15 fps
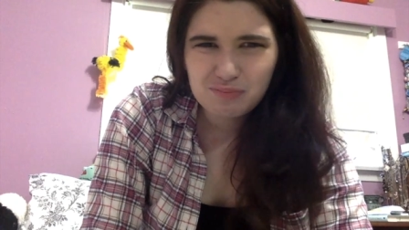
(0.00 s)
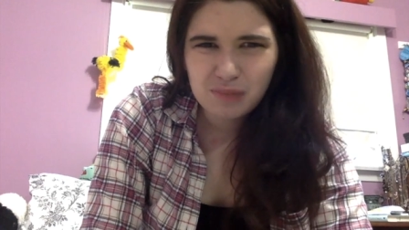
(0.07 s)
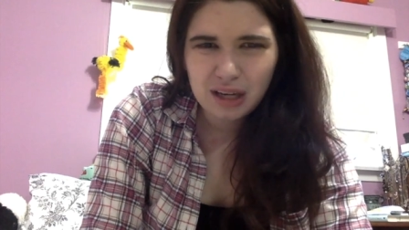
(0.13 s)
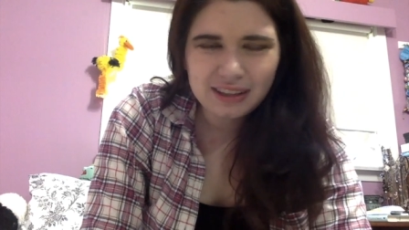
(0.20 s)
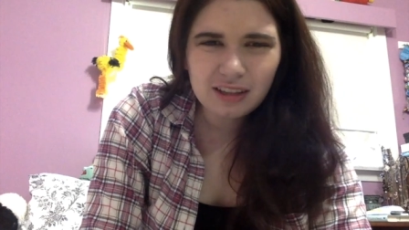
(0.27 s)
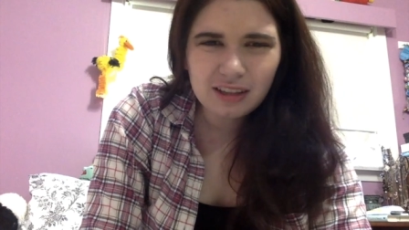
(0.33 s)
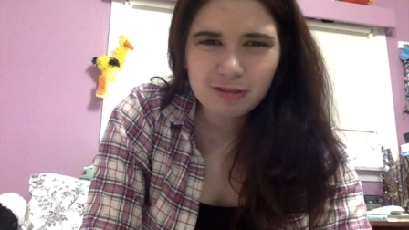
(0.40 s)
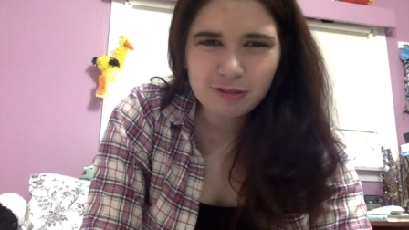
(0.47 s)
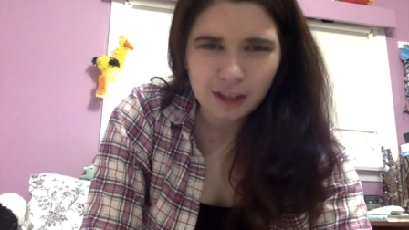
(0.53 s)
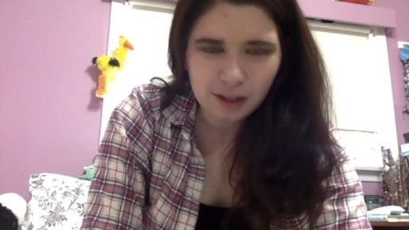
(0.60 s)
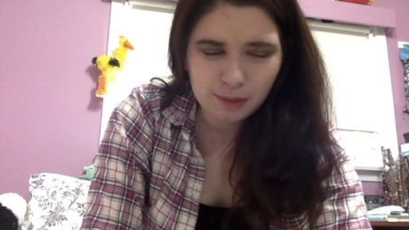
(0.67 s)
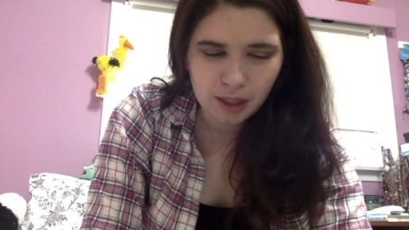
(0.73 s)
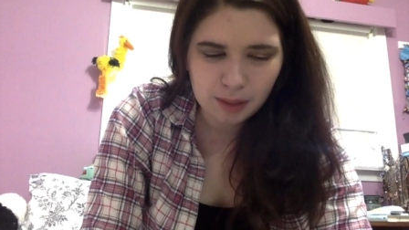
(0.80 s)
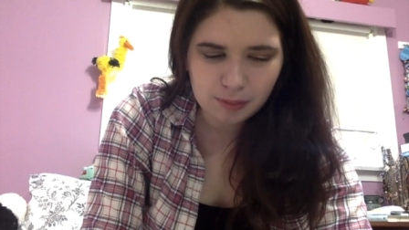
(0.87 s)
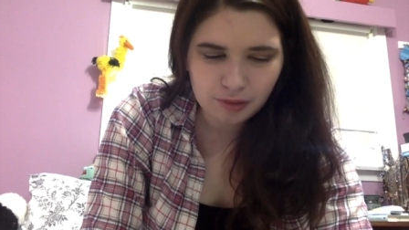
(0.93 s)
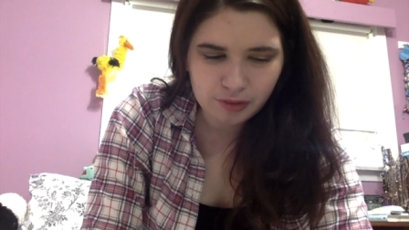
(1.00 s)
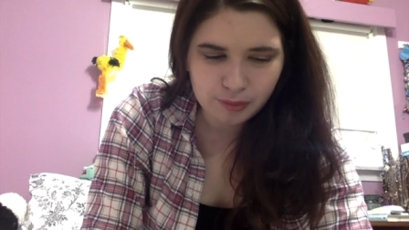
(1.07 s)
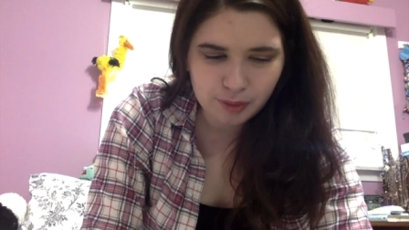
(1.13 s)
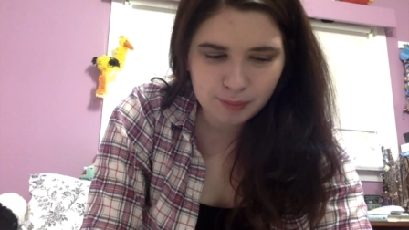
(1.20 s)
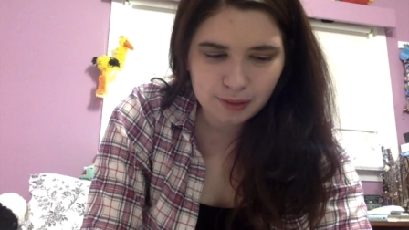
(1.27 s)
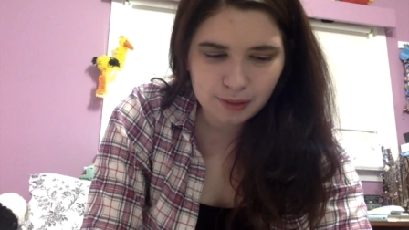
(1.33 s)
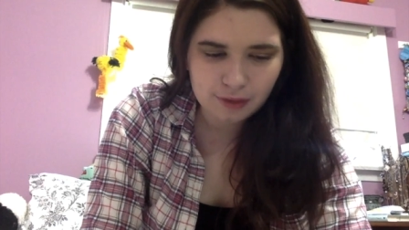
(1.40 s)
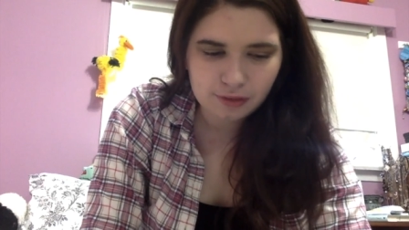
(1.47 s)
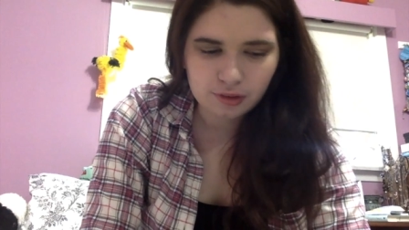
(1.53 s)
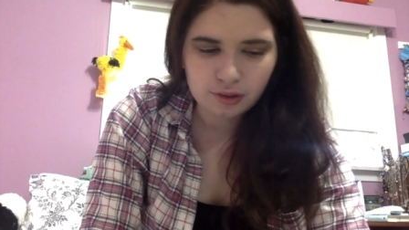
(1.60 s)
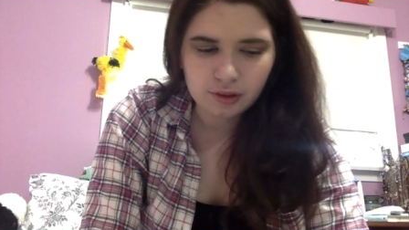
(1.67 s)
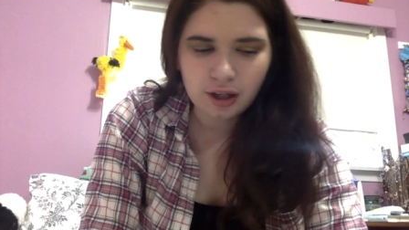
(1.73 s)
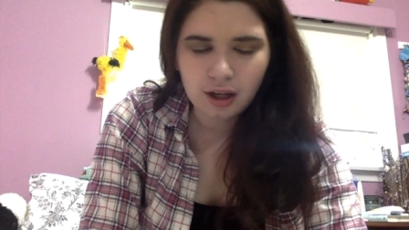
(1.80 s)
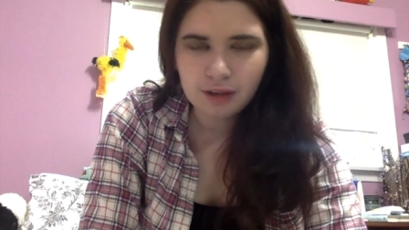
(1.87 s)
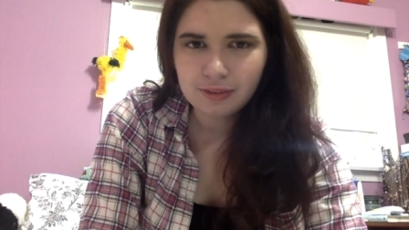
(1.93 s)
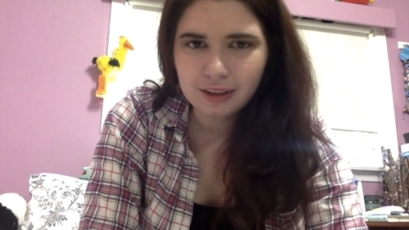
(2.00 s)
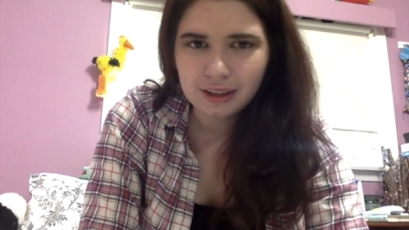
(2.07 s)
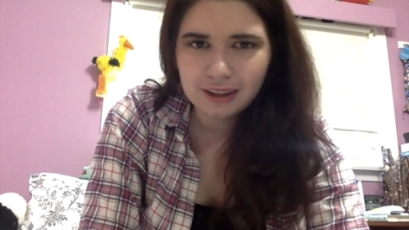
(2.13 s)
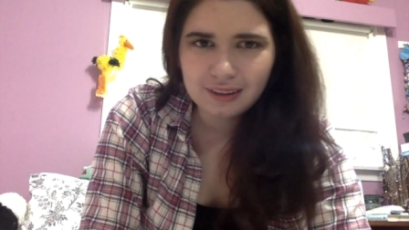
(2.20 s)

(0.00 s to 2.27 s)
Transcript: I think fake people is my biggest turn off. Like,